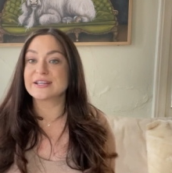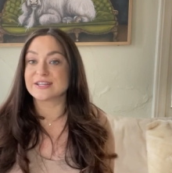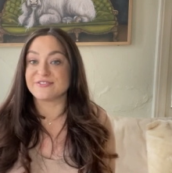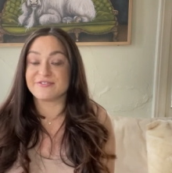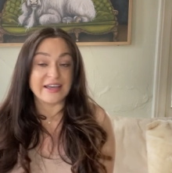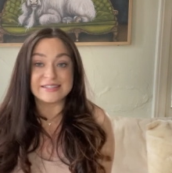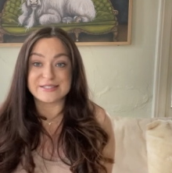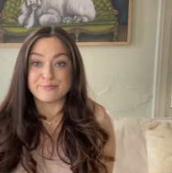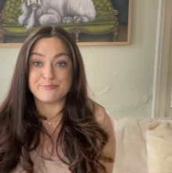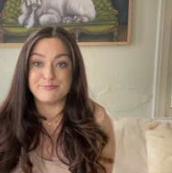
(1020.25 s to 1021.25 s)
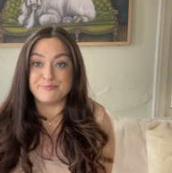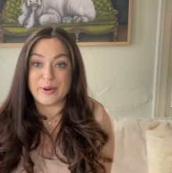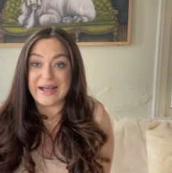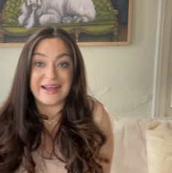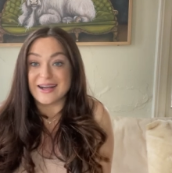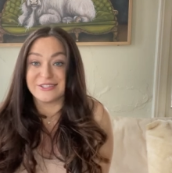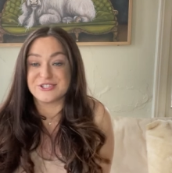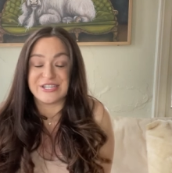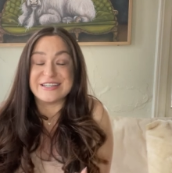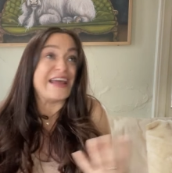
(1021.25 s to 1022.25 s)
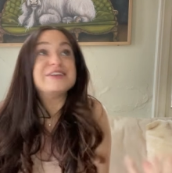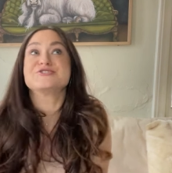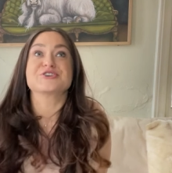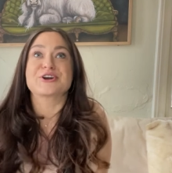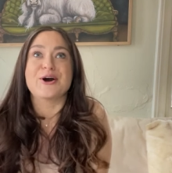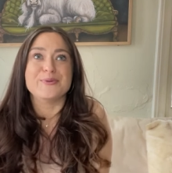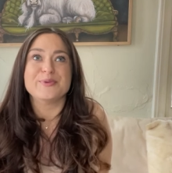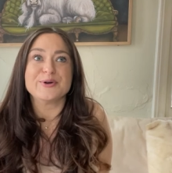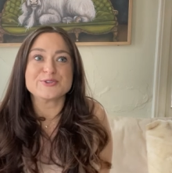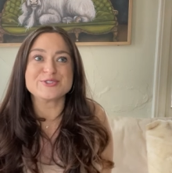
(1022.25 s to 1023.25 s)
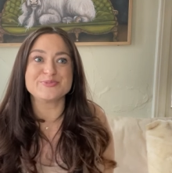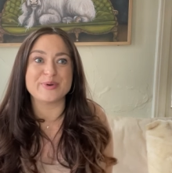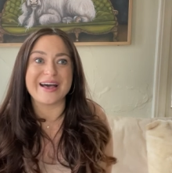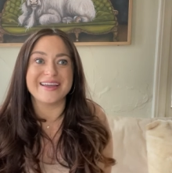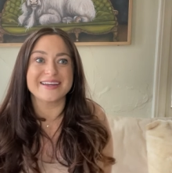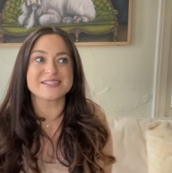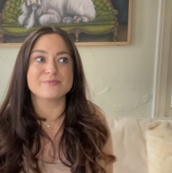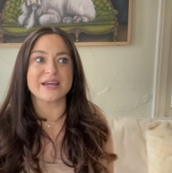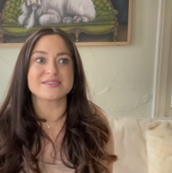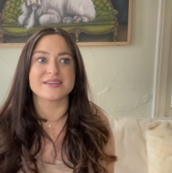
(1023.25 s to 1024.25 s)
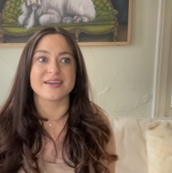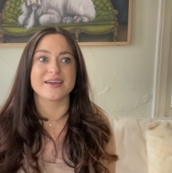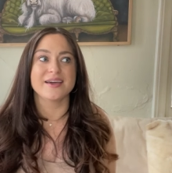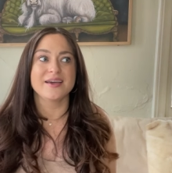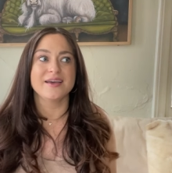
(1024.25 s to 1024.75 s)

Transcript: to fight biology, nature almost, by expecting